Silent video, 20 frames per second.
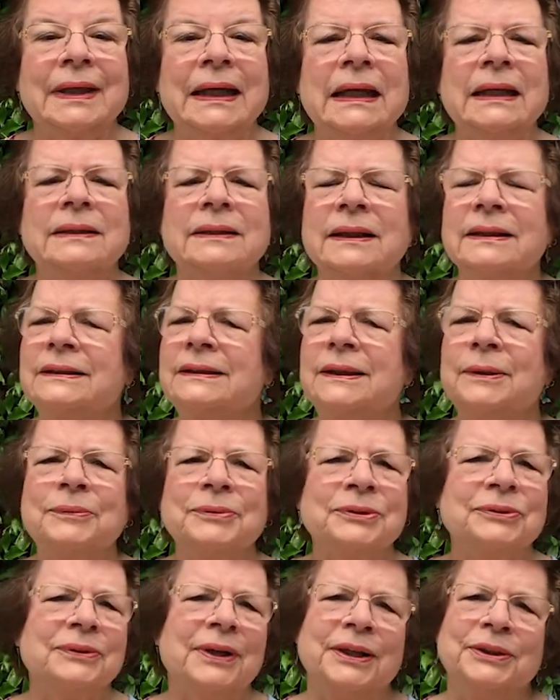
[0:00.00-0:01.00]
It does seem
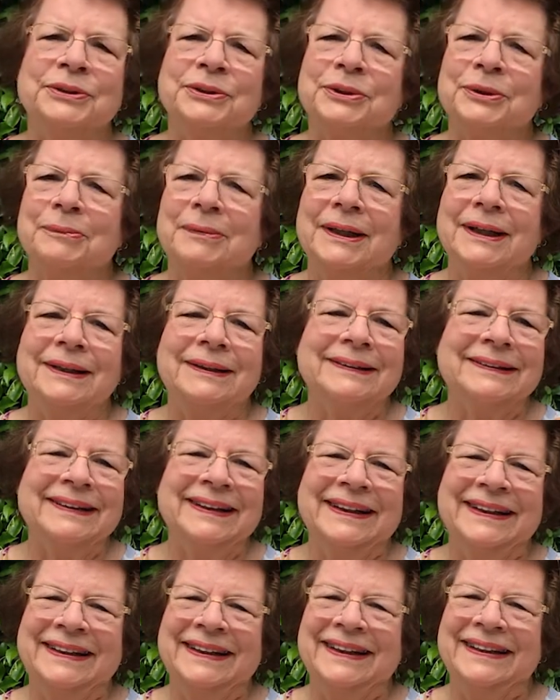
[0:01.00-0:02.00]
strange to me
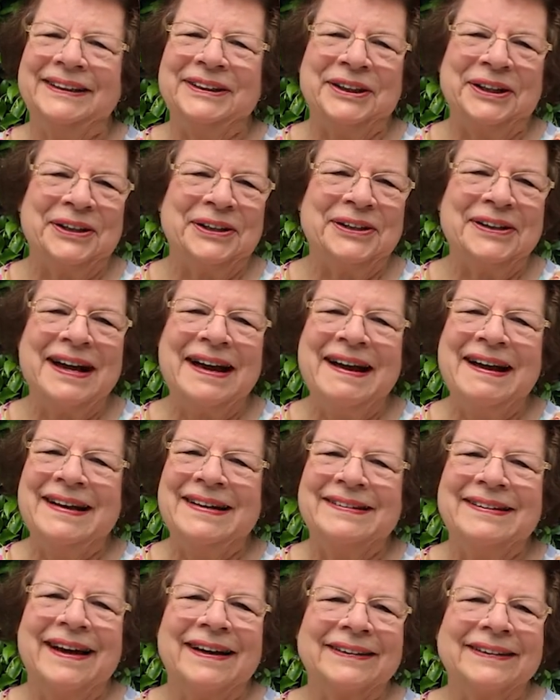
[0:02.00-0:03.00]
this year
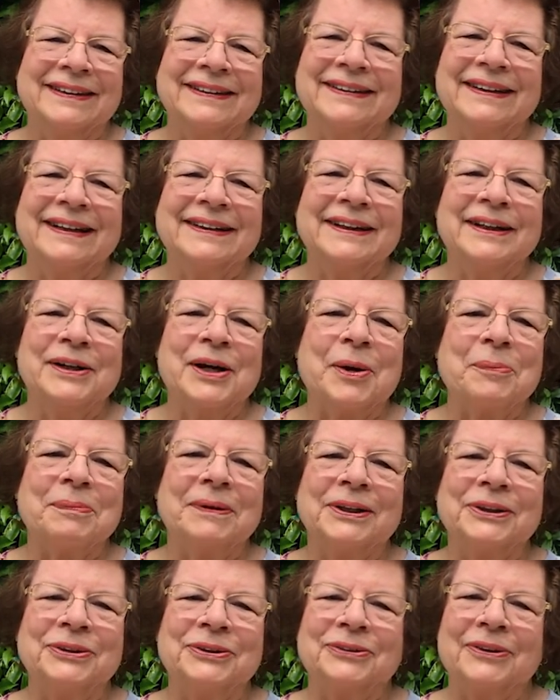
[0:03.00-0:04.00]
not conducting our
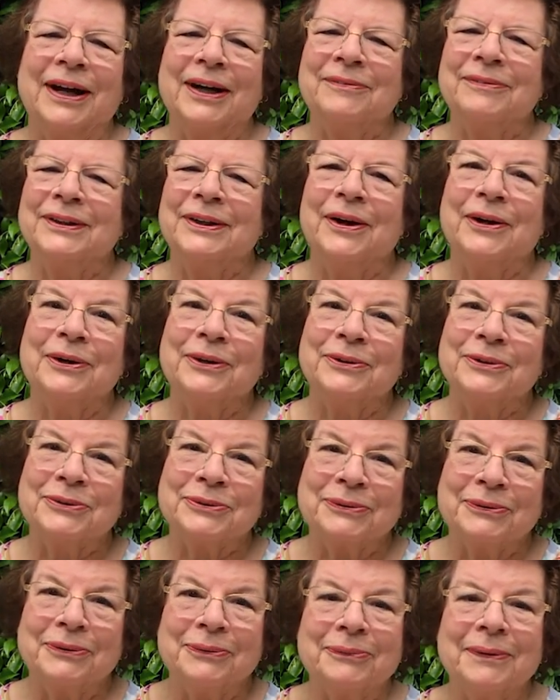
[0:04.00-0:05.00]
pledge drive in our
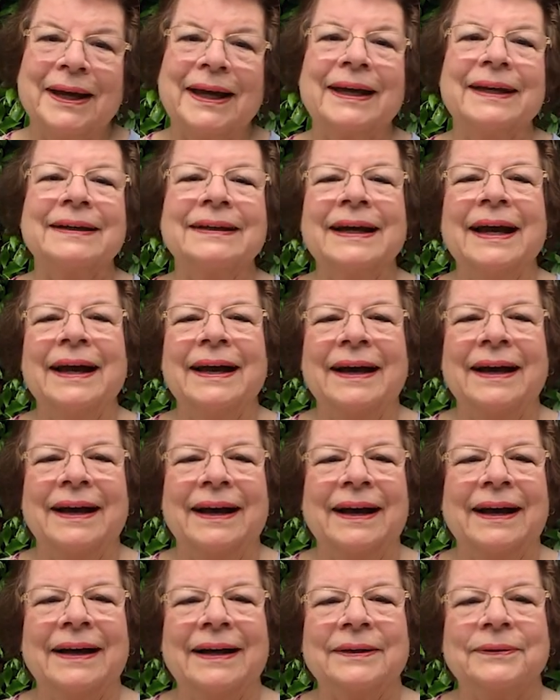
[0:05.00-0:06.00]
usual way.
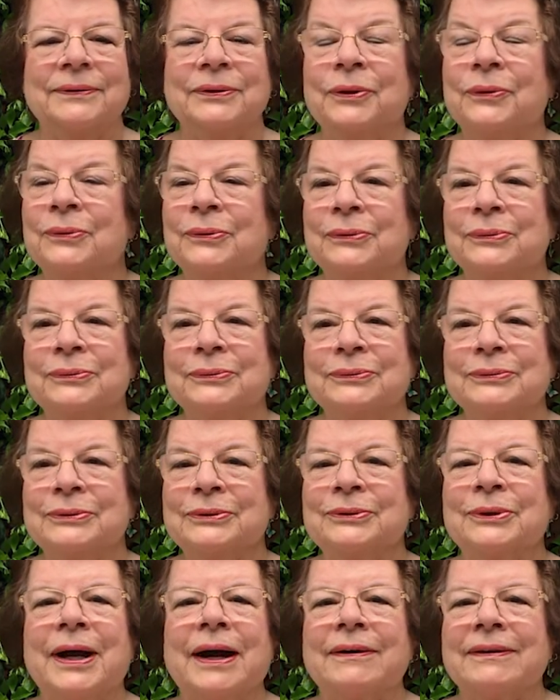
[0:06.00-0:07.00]
No
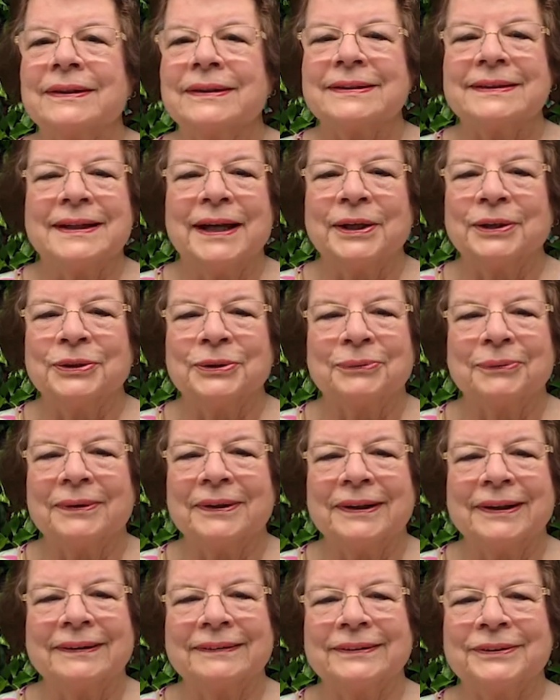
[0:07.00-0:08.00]
crowded
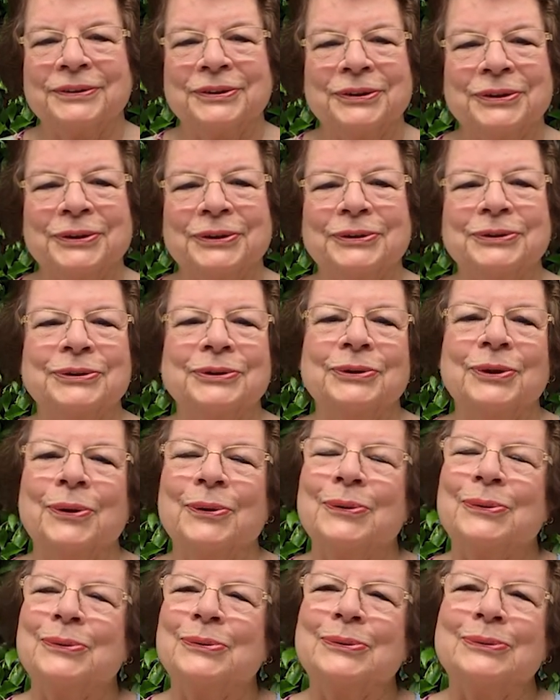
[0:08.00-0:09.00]
sanctuary at the church,
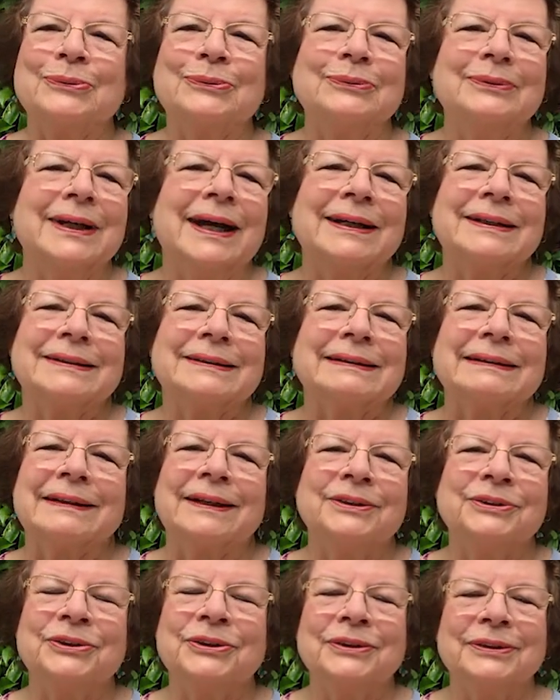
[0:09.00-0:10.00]
no nice
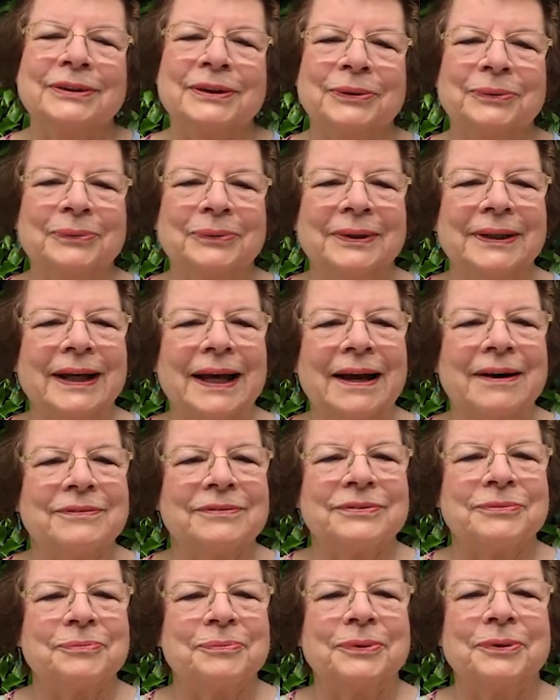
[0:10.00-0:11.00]
luncheon that we have
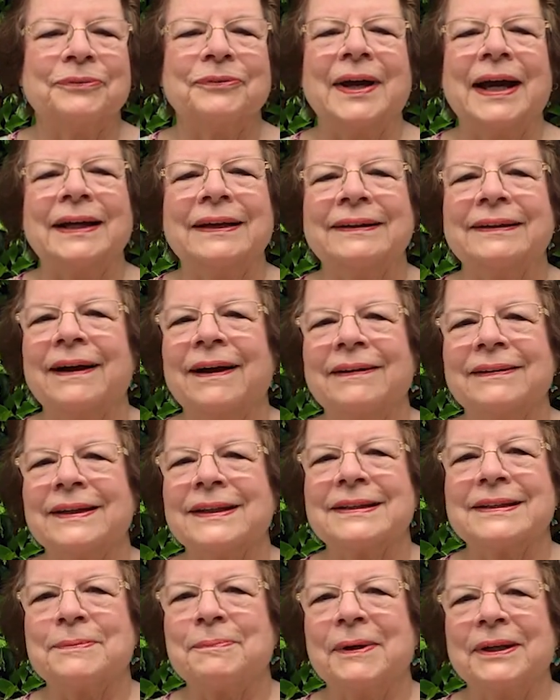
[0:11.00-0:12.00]
provided on
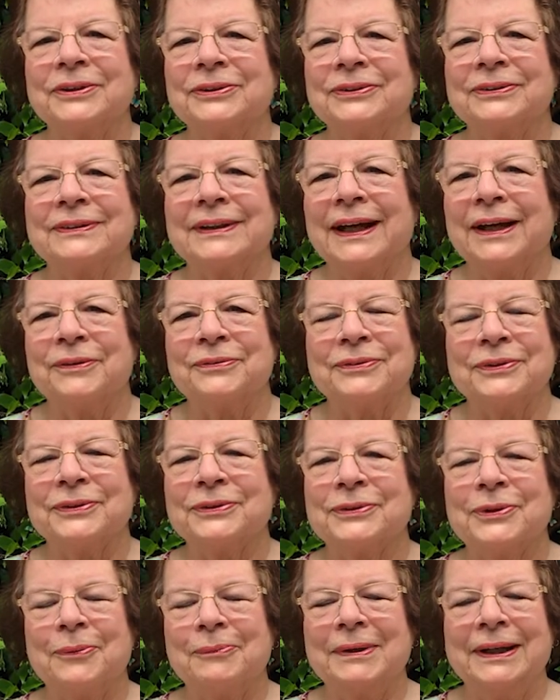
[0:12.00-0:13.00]
this special day for
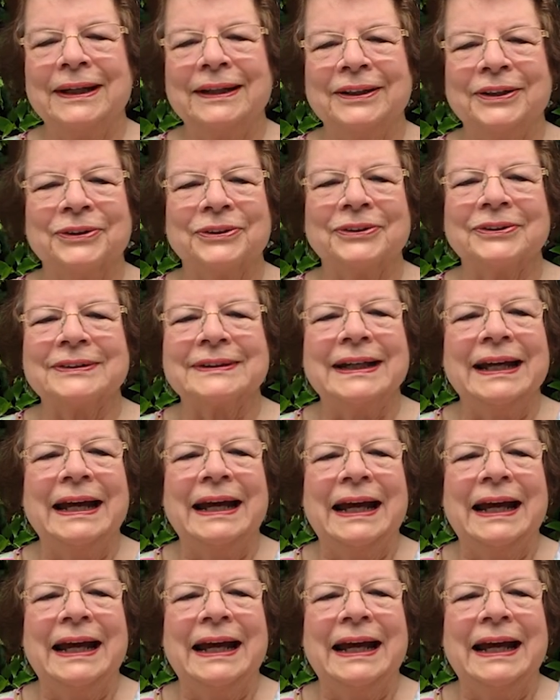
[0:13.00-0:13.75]
so many years.